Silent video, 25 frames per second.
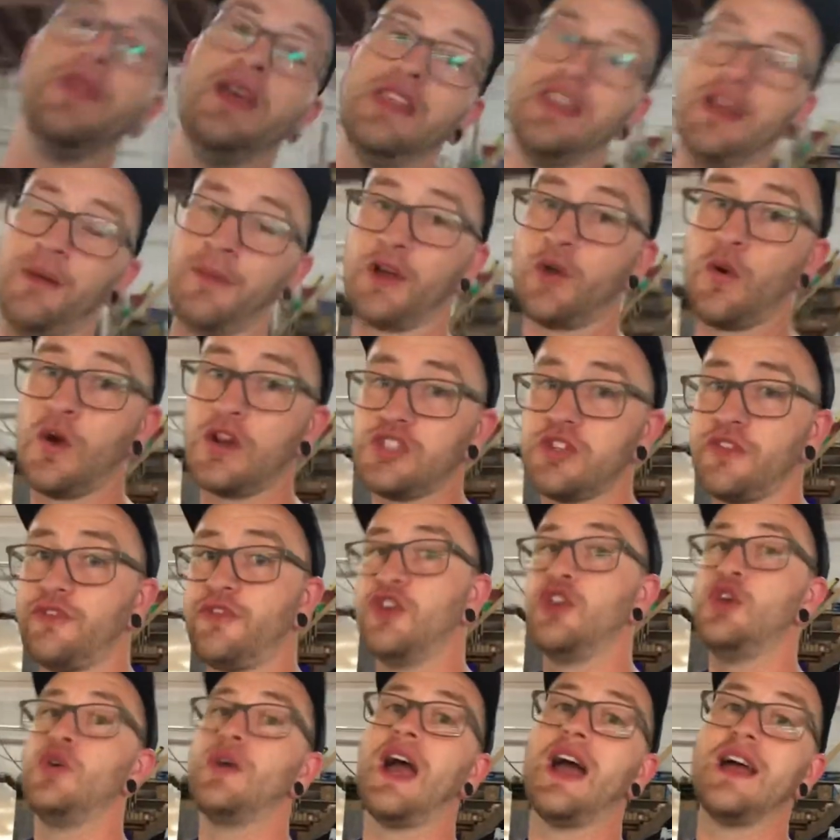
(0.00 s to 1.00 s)
Now my question for
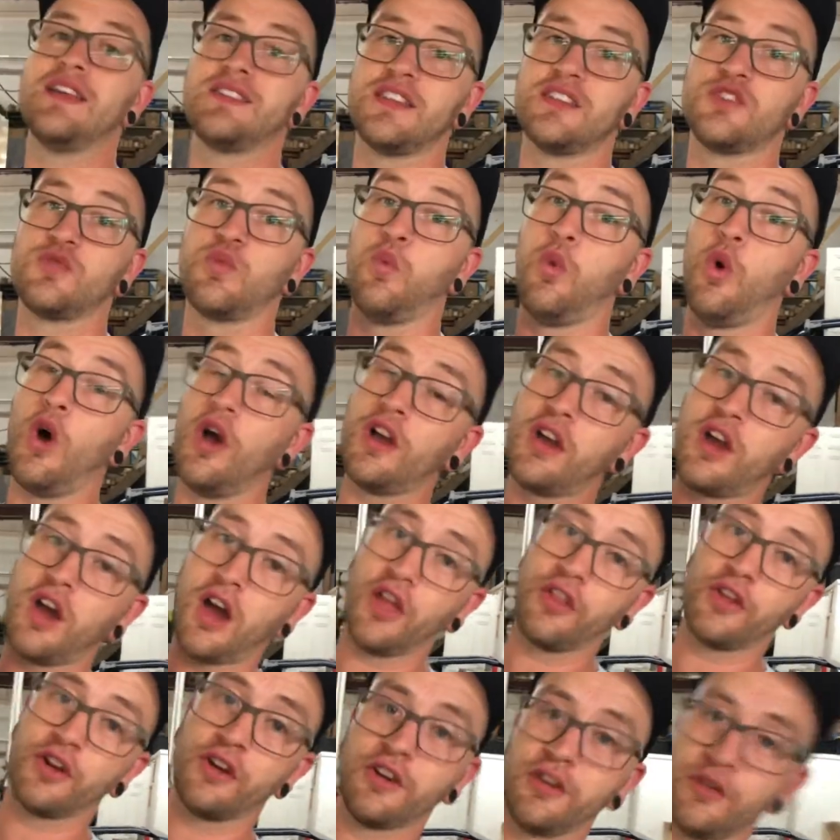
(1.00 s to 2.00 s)
you guys is, what
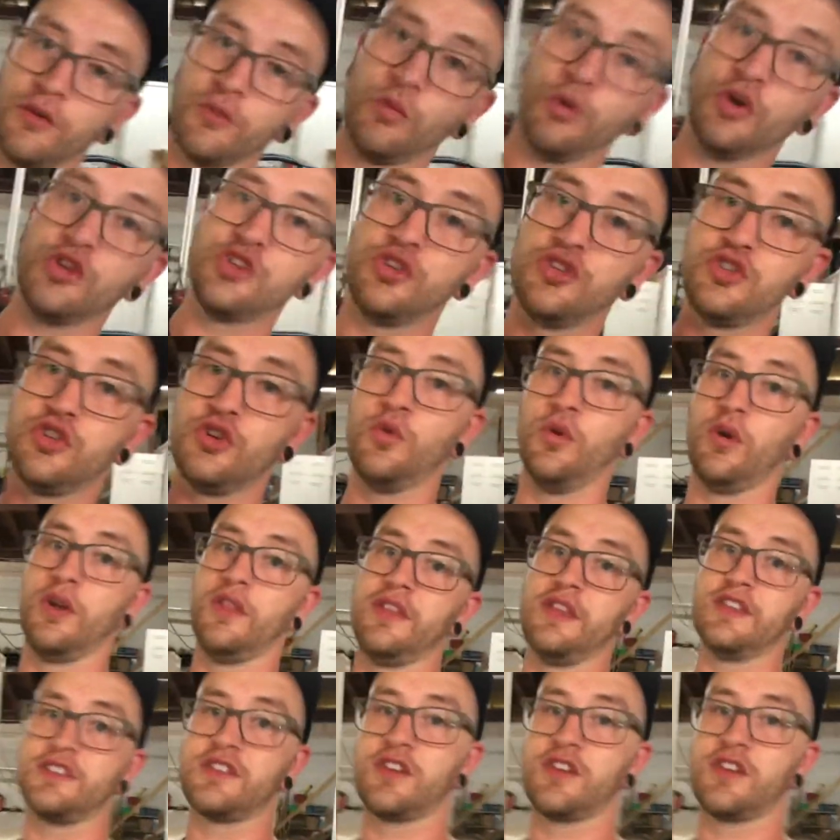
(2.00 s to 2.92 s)
color would you do one of these